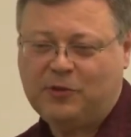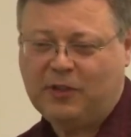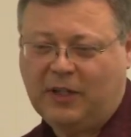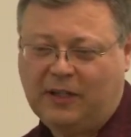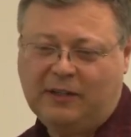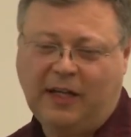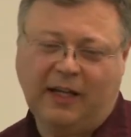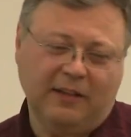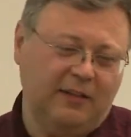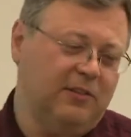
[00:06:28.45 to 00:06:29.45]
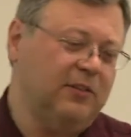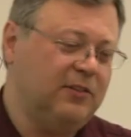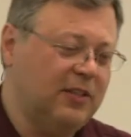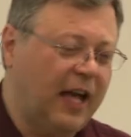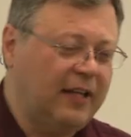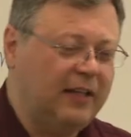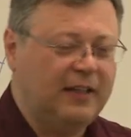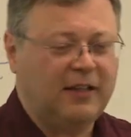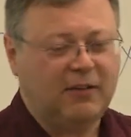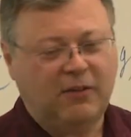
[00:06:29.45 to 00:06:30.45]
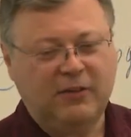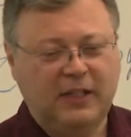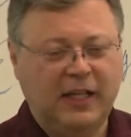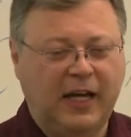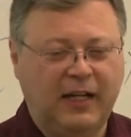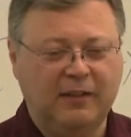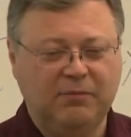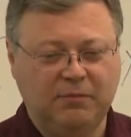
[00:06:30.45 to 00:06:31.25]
and deciding that, oh, they are